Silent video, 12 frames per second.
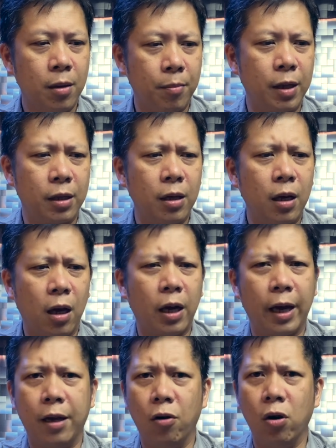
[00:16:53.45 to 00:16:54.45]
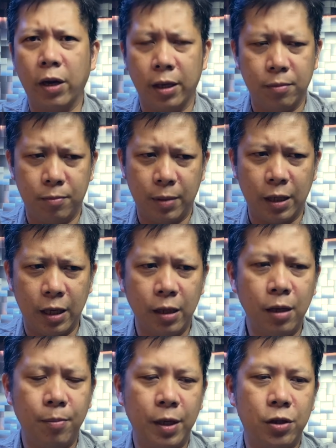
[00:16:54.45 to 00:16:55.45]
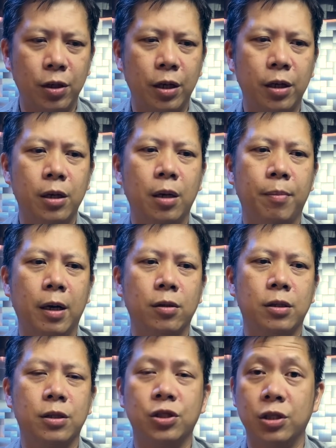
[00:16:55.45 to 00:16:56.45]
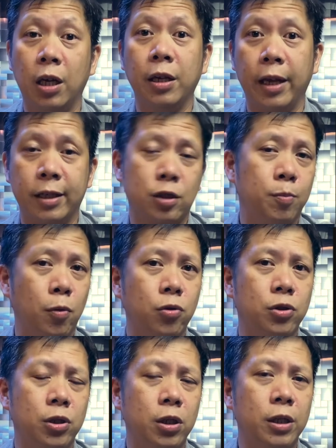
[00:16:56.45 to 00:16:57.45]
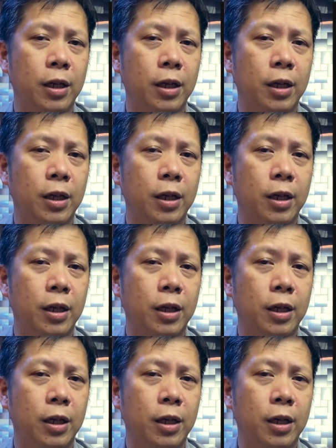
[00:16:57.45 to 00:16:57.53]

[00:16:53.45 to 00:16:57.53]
But again, okay, but he did mention here about the sun exposure,